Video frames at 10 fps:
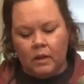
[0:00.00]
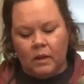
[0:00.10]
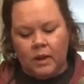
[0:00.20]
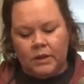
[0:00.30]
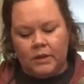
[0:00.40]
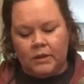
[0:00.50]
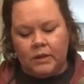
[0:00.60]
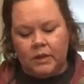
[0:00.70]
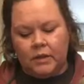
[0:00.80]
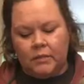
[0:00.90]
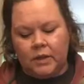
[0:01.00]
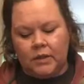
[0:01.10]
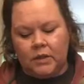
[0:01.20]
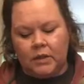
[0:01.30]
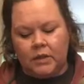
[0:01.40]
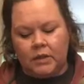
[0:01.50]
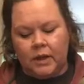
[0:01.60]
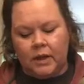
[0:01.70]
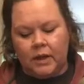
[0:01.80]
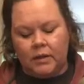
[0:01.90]
I just zigged when I should have
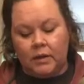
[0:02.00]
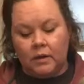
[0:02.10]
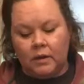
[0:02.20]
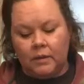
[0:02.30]
zagged, huh?